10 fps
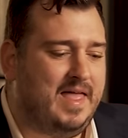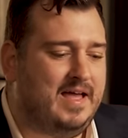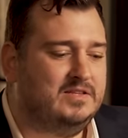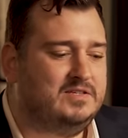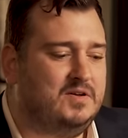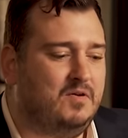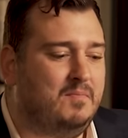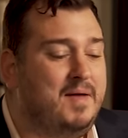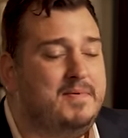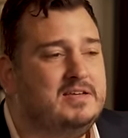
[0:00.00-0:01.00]
And so
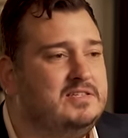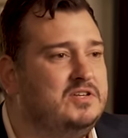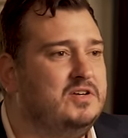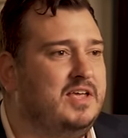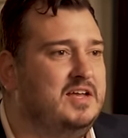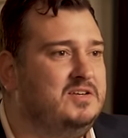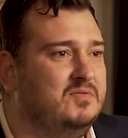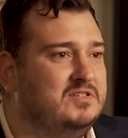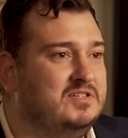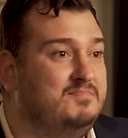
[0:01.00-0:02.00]
my biggest education
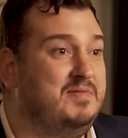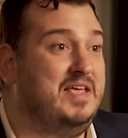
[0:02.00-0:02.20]
was just